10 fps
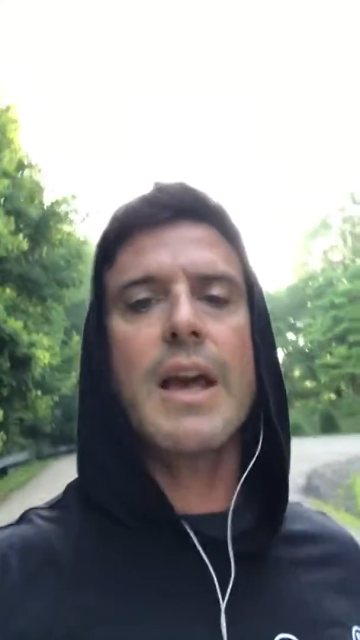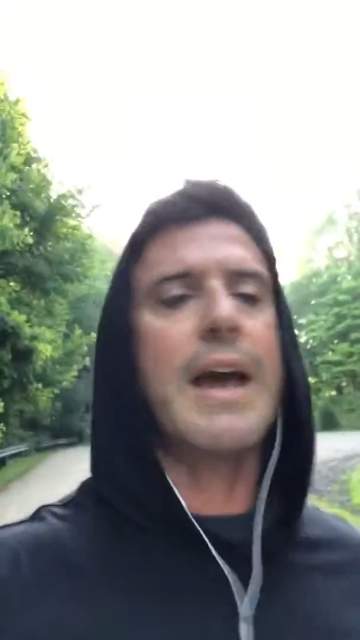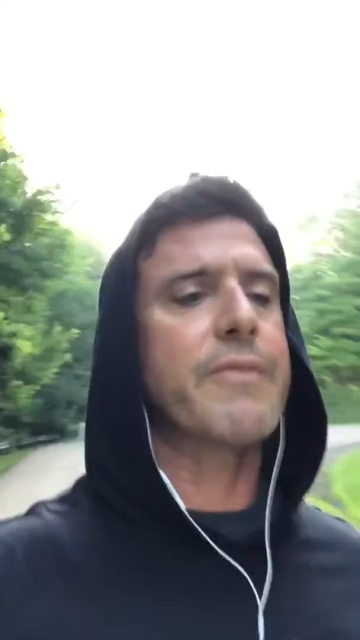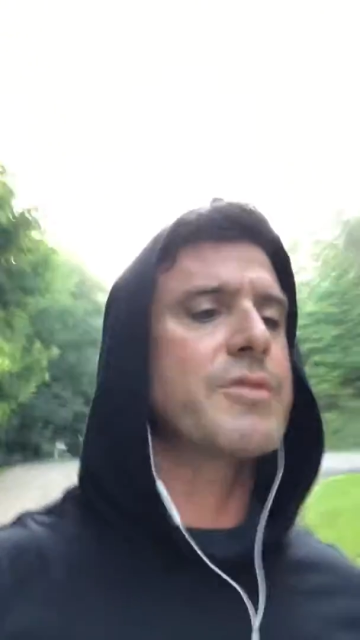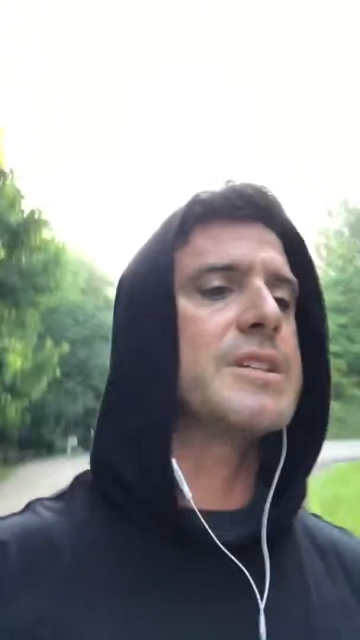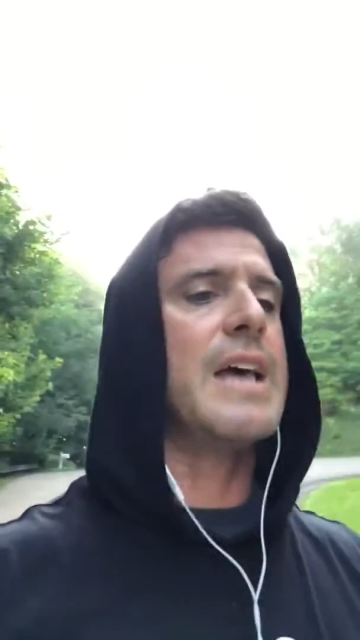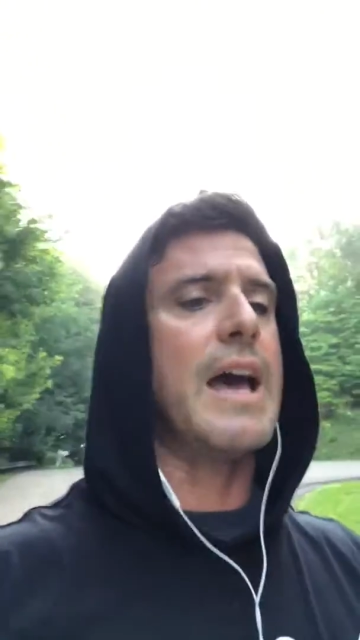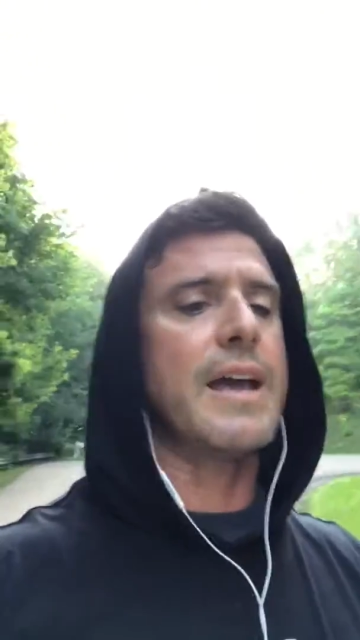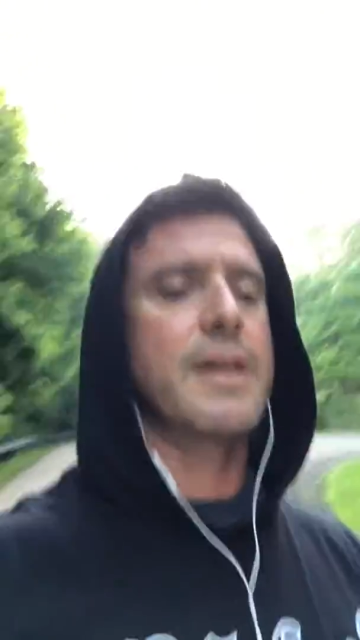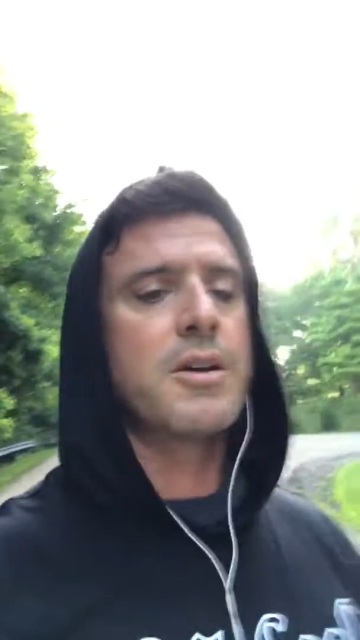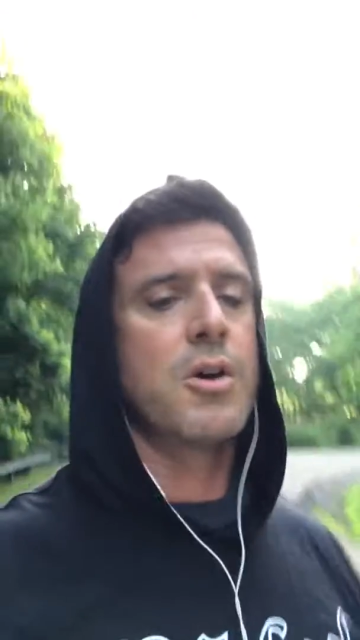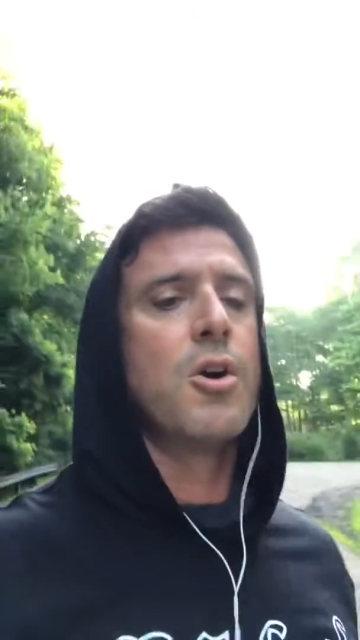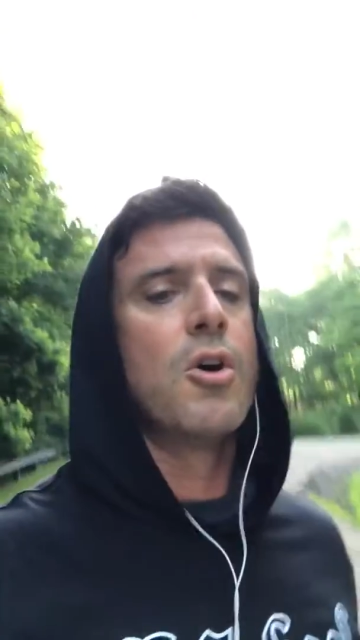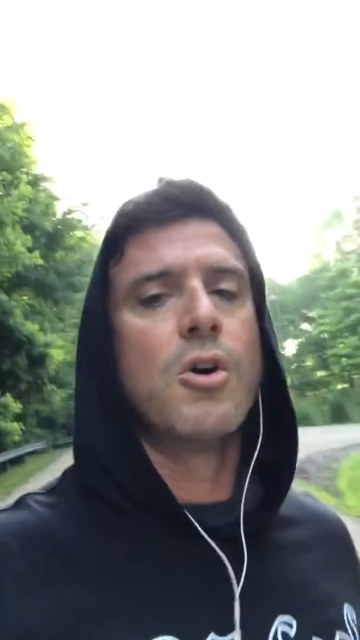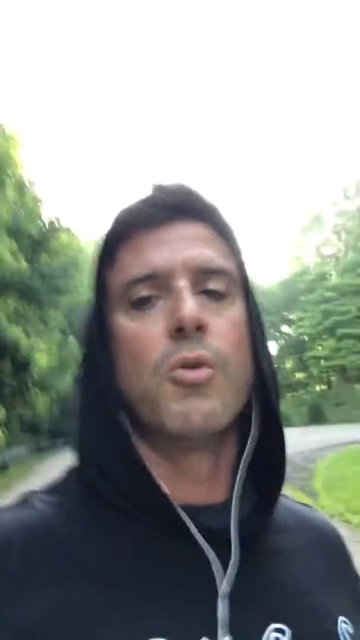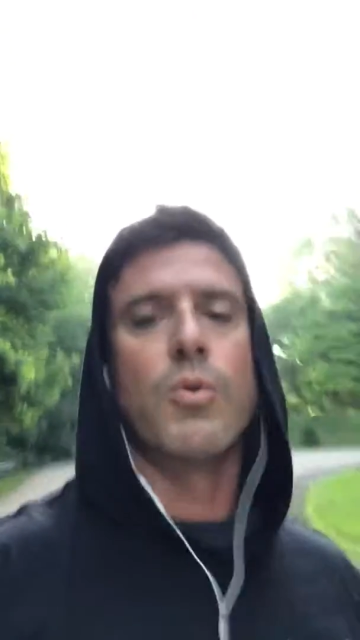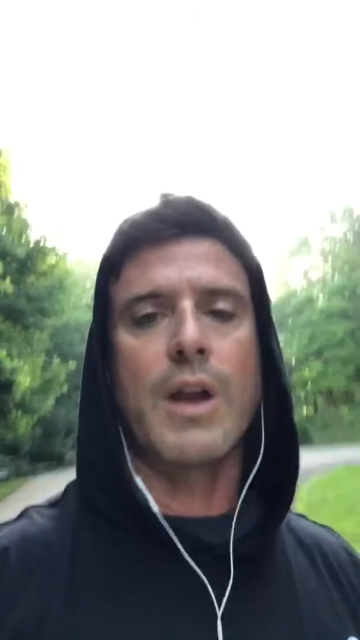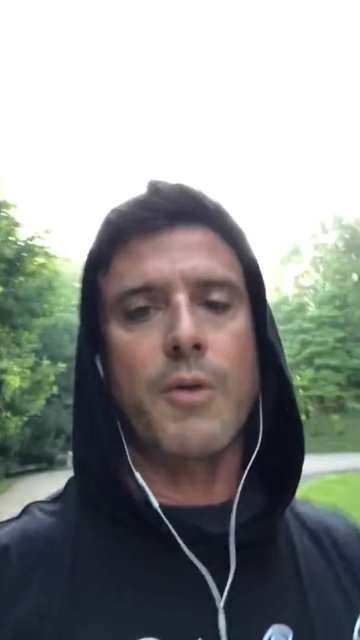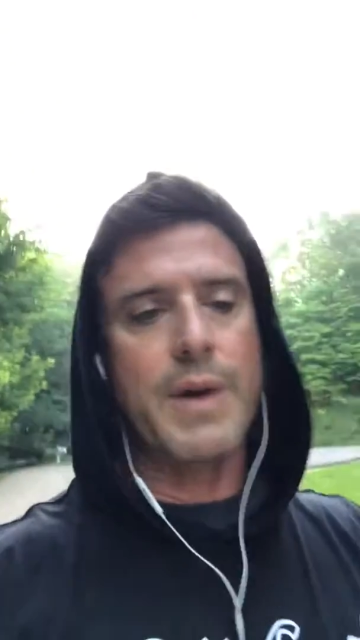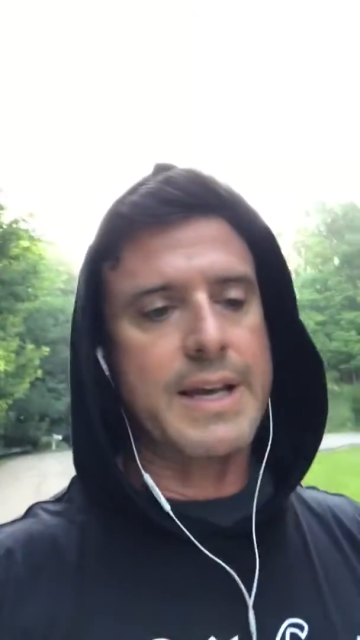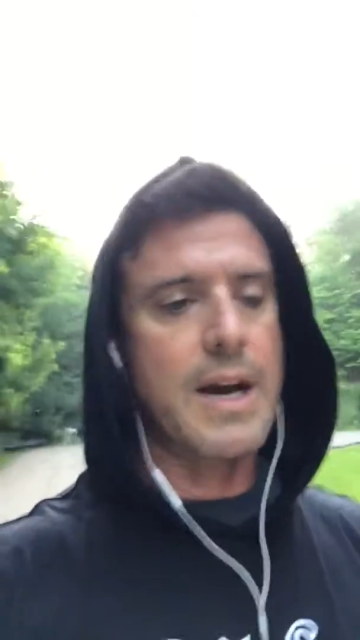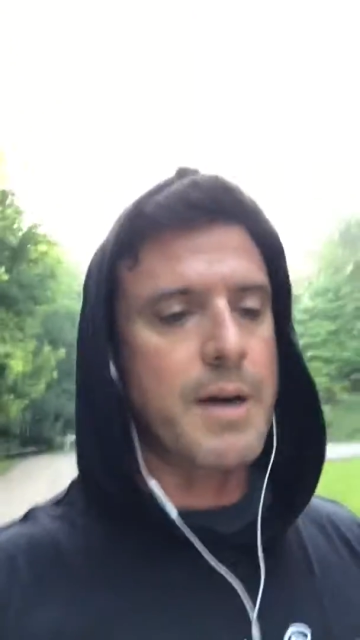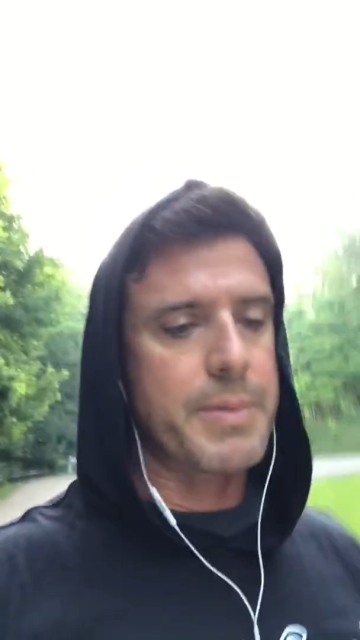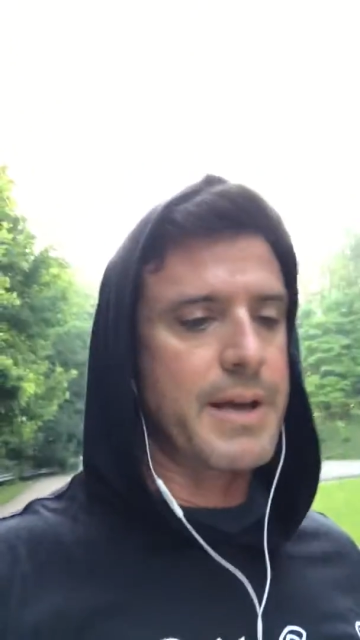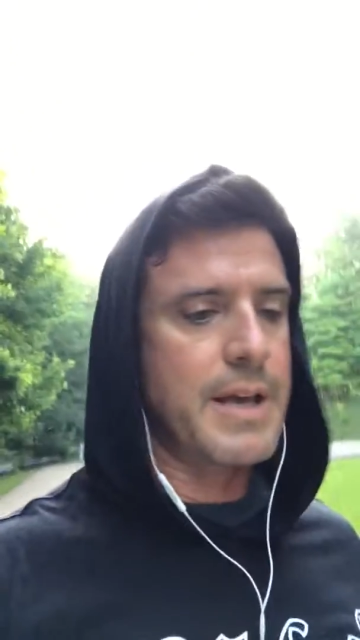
every day when I wake up,